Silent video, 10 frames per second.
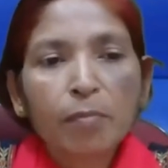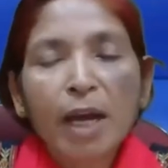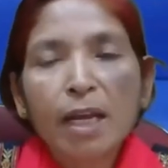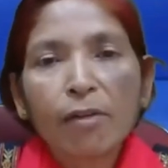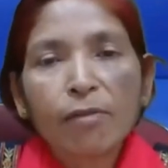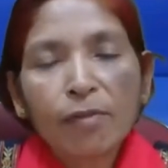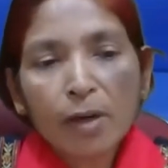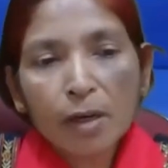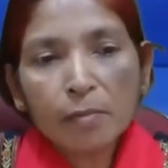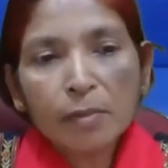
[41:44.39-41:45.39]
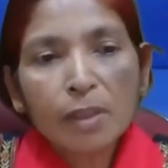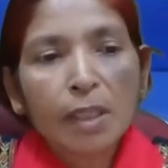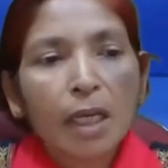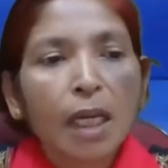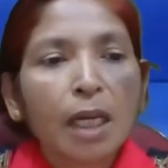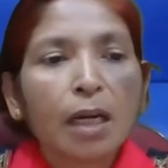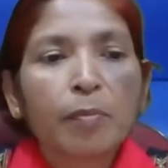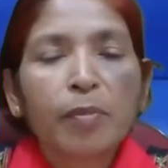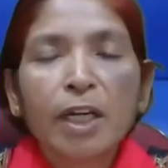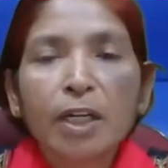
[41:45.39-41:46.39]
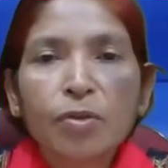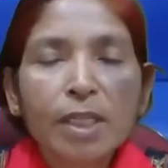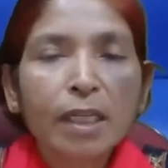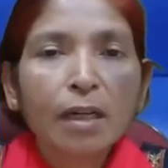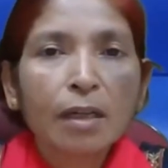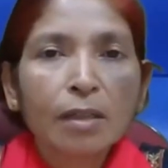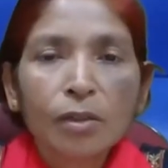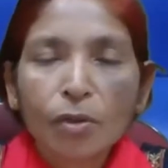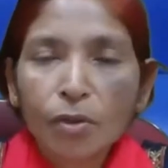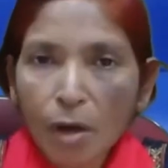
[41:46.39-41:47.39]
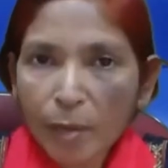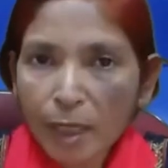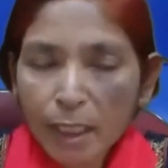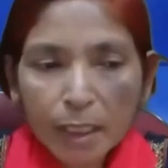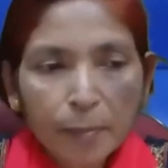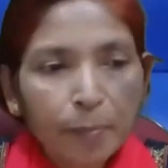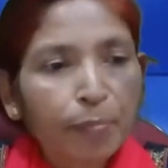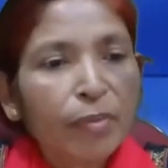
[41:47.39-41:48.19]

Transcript: by a firm in producing a commodity.